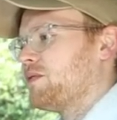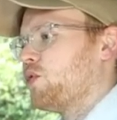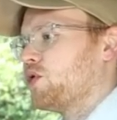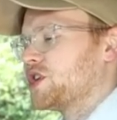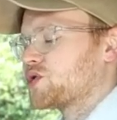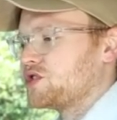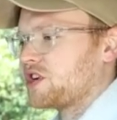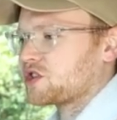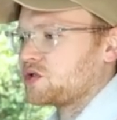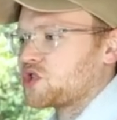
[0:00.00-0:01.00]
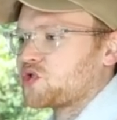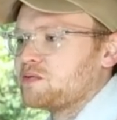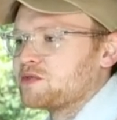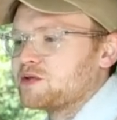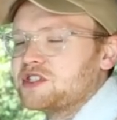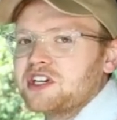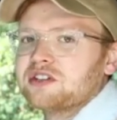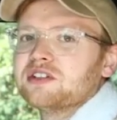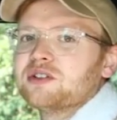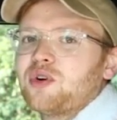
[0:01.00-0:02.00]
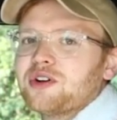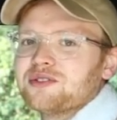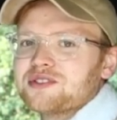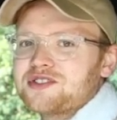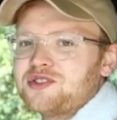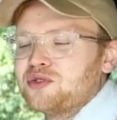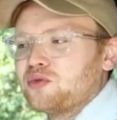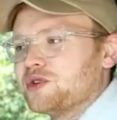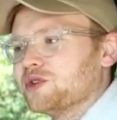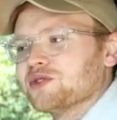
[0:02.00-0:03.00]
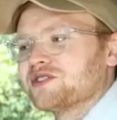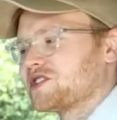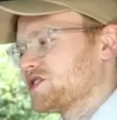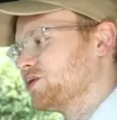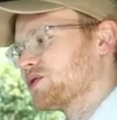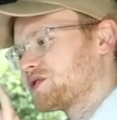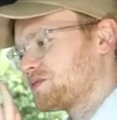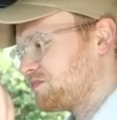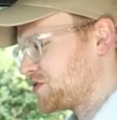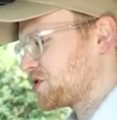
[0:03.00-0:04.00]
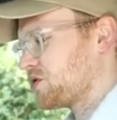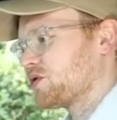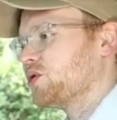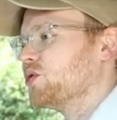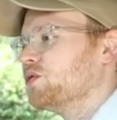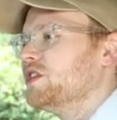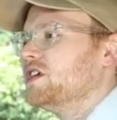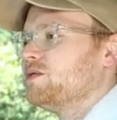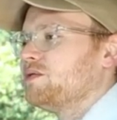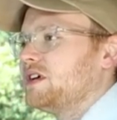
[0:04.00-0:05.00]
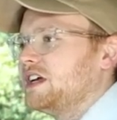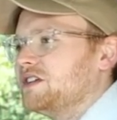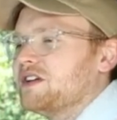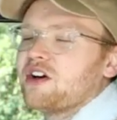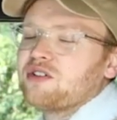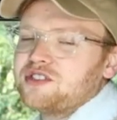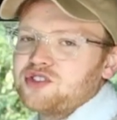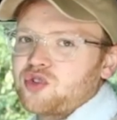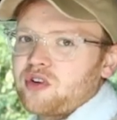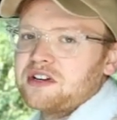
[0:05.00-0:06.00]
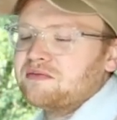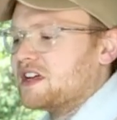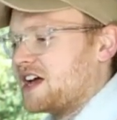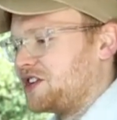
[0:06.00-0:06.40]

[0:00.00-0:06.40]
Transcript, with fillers: more introductory trims, particularly the one on the steel wheels, just looks so cool in heritage green.